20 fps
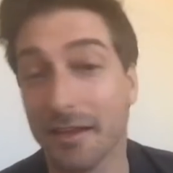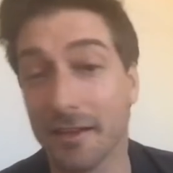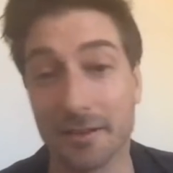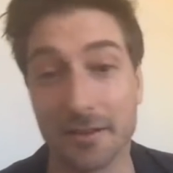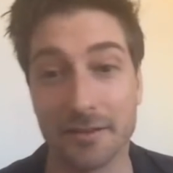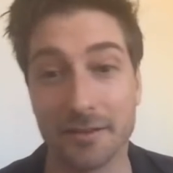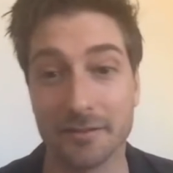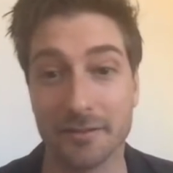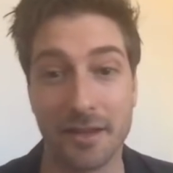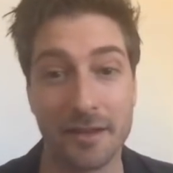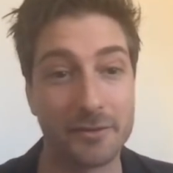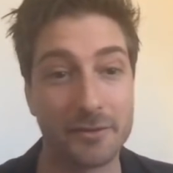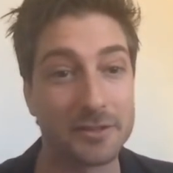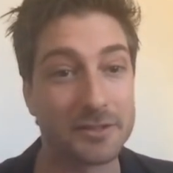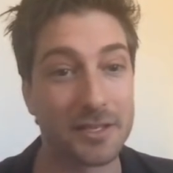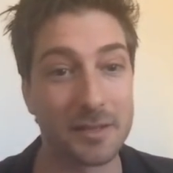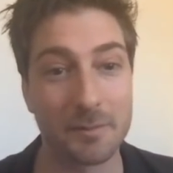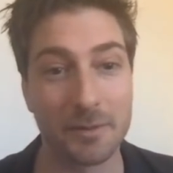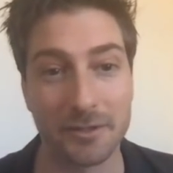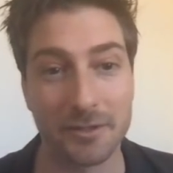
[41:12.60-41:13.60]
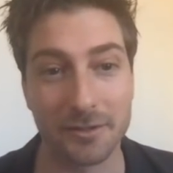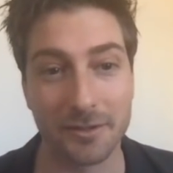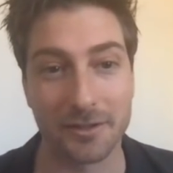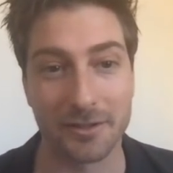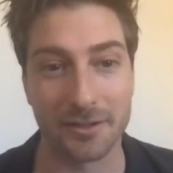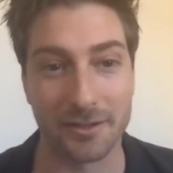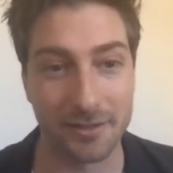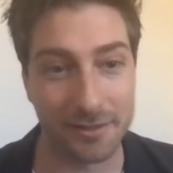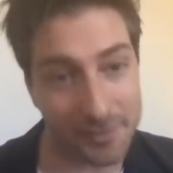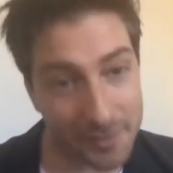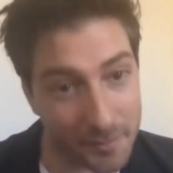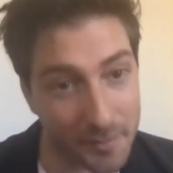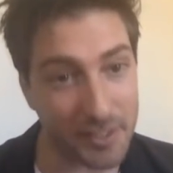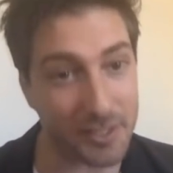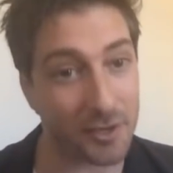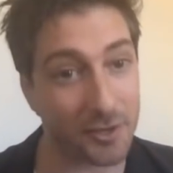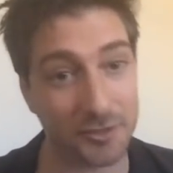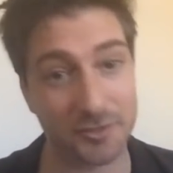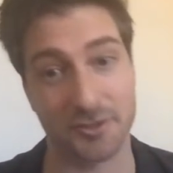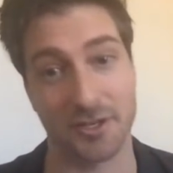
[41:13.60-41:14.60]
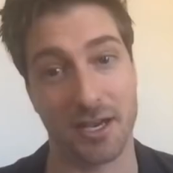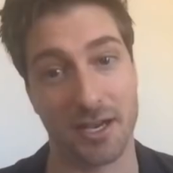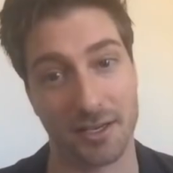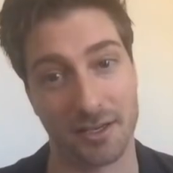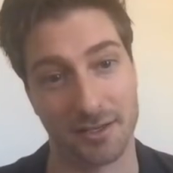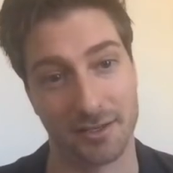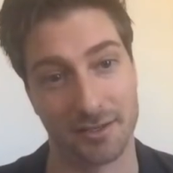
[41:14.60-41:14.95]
You'd never see me do it because it'd be Ghost Jack.